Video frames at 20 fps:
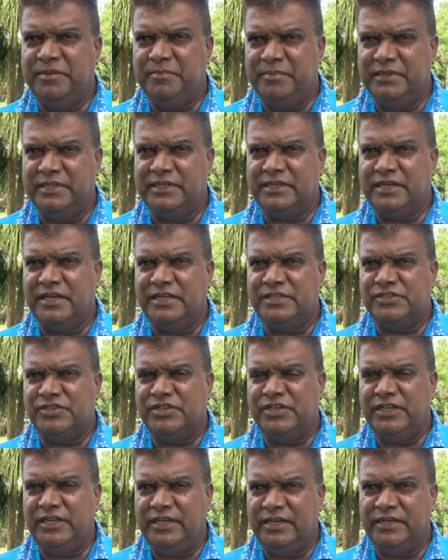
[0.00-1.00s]
team in the
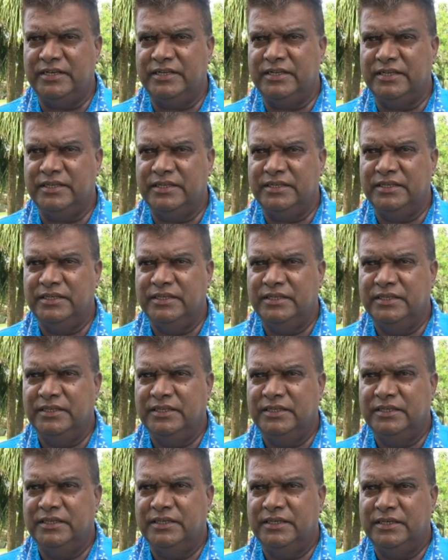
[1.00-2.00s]
country, and a
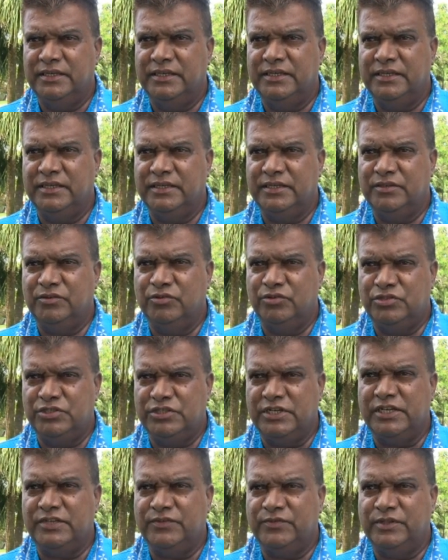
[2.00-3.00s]
good
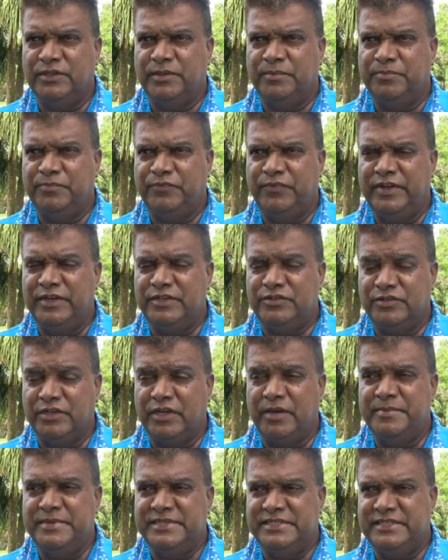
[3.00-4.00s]
chance for the fans to
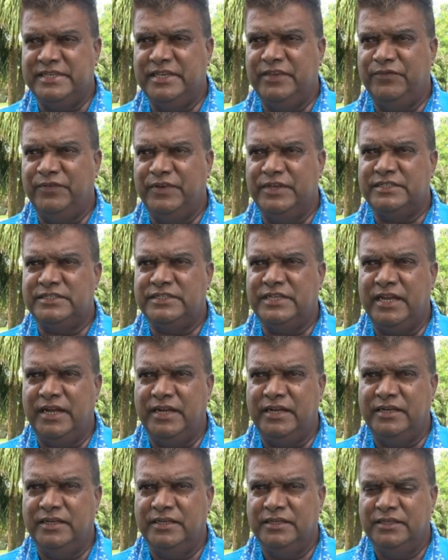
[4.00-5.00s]
come and see
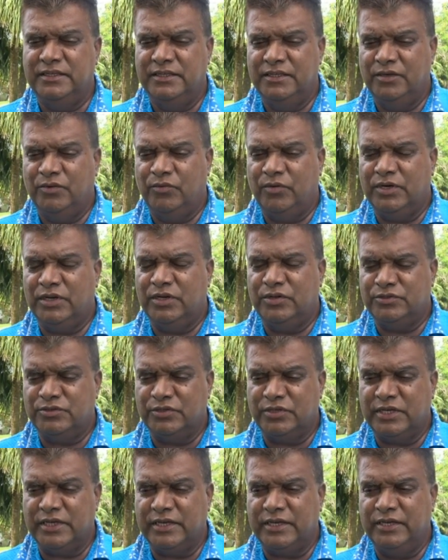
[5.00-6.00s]
firsthand what
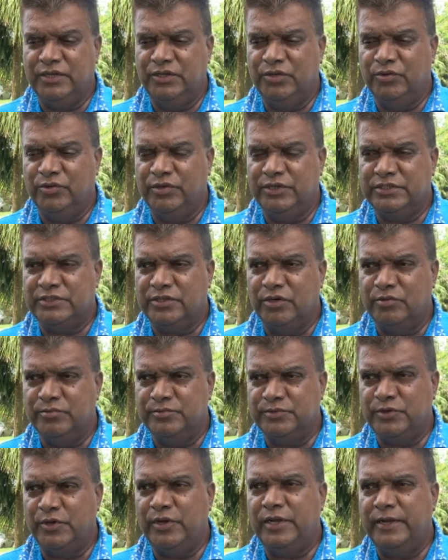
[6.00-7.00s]
Lautoka can do on his
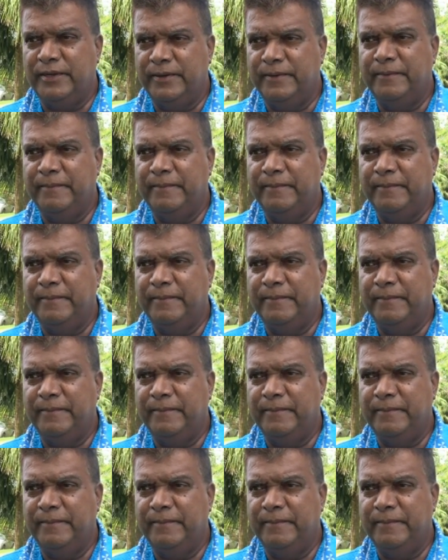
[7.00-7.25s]
home soil.